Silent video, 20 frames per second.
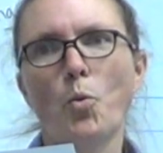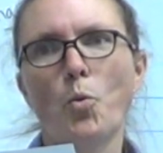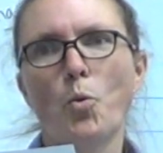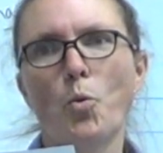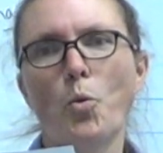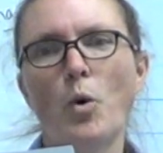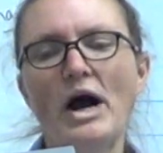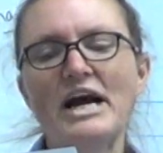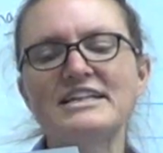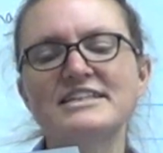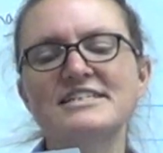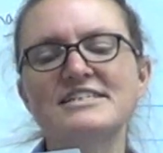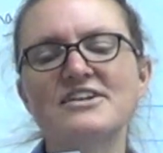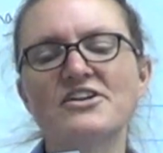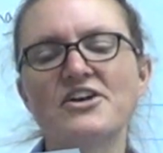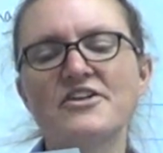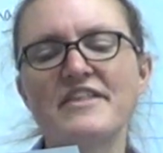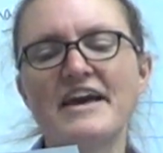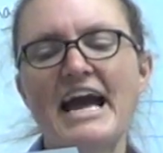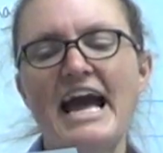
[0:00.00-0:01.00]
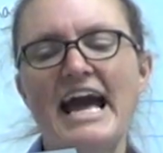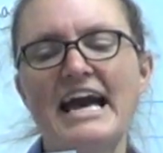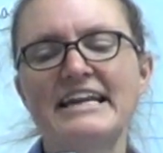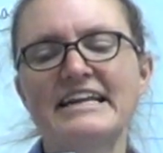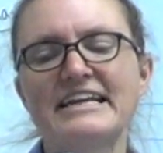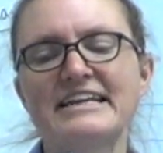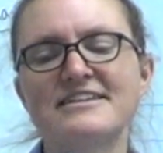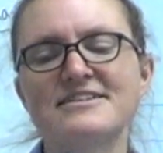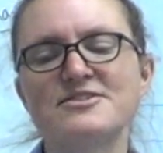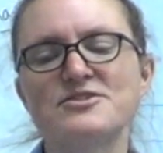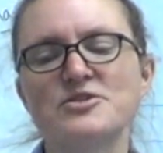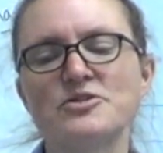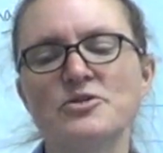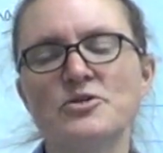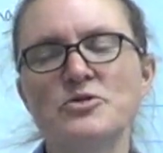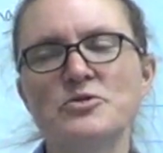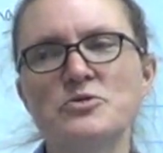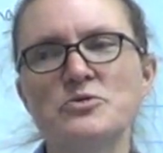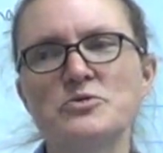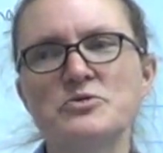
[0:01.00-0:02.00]
What are the headings
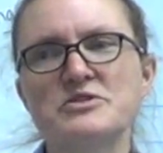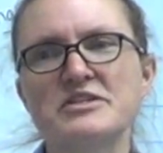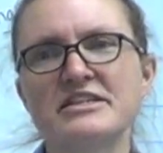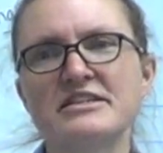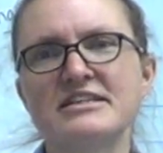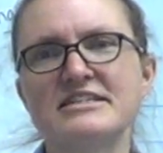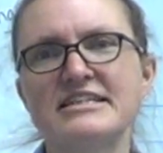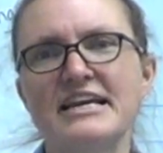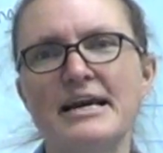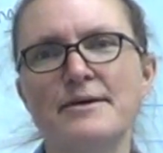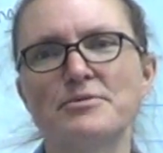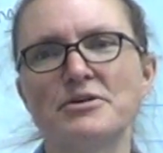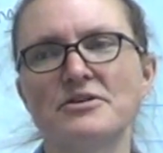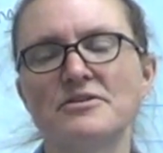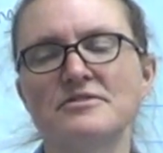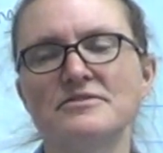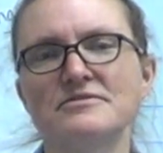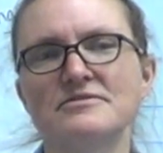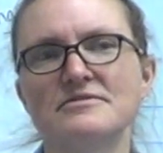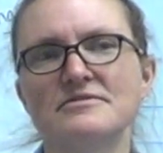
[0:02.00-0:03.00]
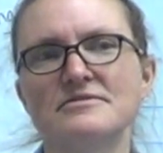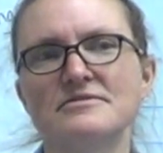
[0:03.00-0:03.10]
used in the table?